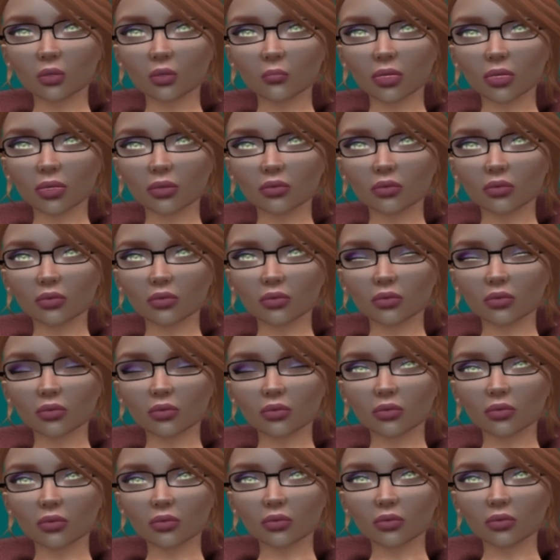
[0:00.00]
but
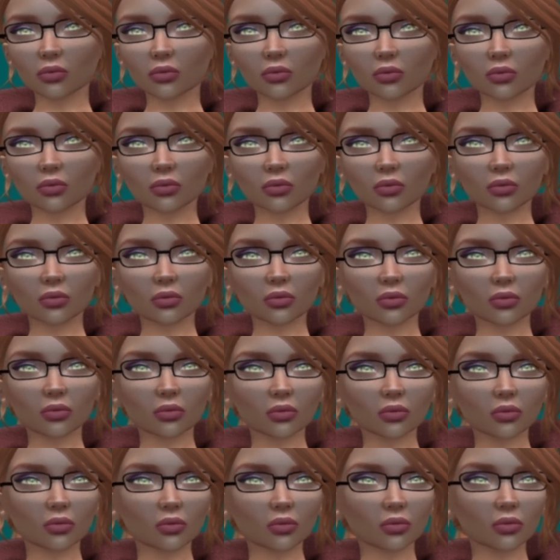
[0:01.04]
the end
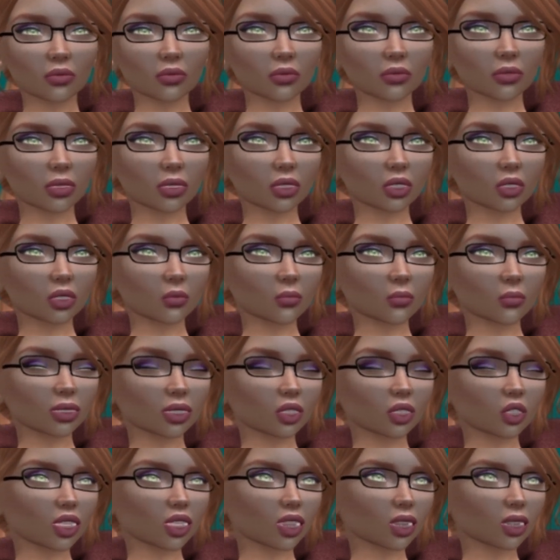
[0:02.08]
process of it
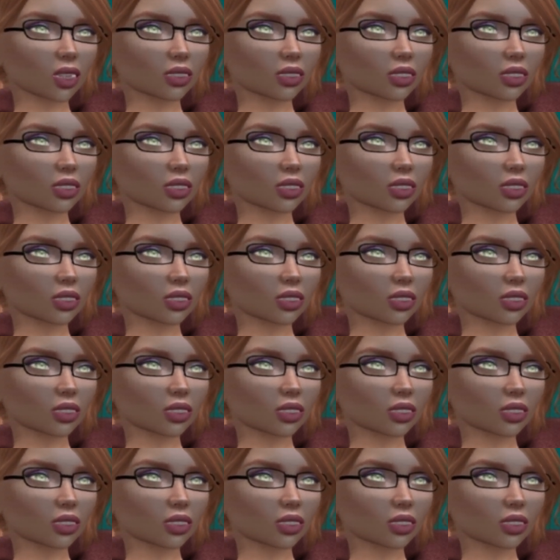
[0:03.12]
took me